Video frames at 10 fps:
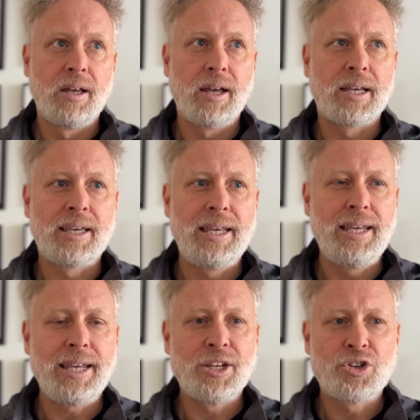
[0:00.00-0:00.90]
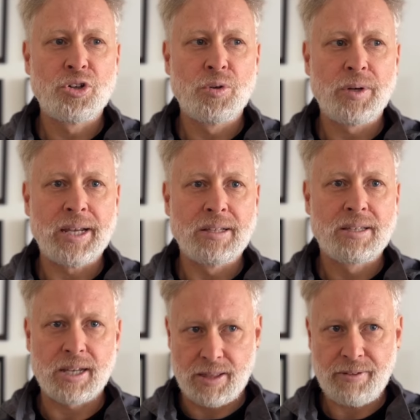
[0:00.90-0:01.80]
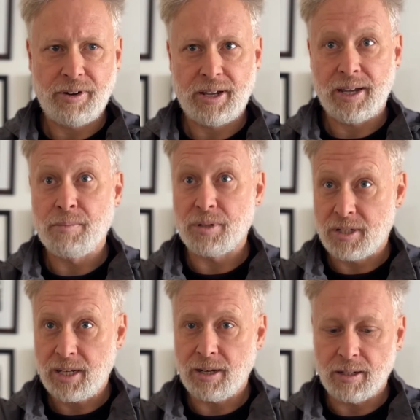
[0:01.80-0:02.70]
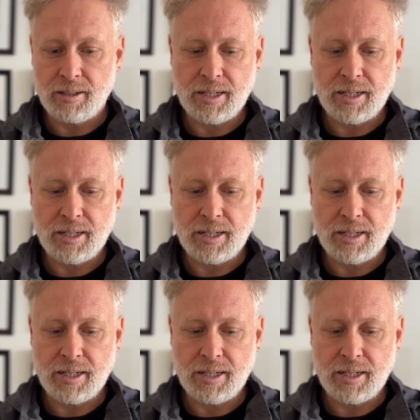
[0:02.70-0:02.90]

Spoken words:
key issue in South Africa in particular